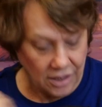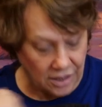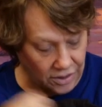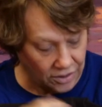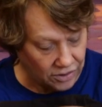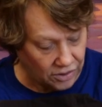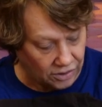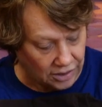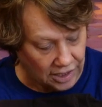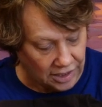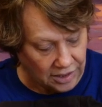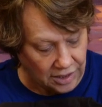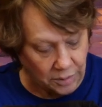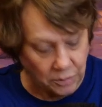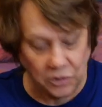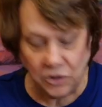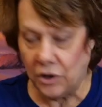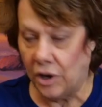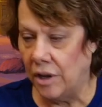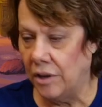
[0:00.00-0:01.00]
So let
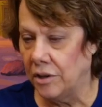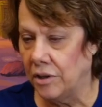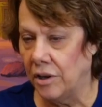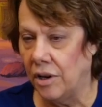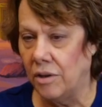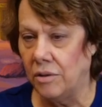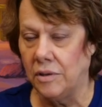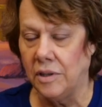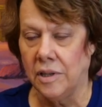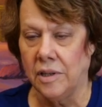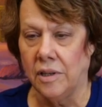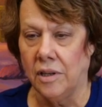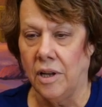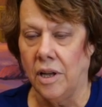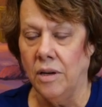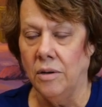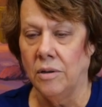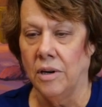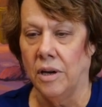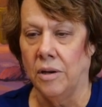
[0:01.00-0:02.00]
them draw their own little
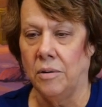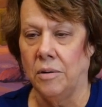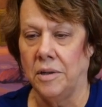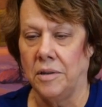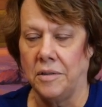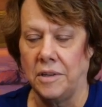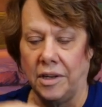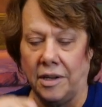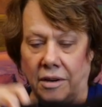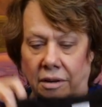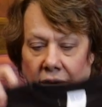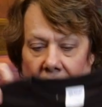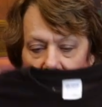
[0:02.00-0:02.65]
logo on there.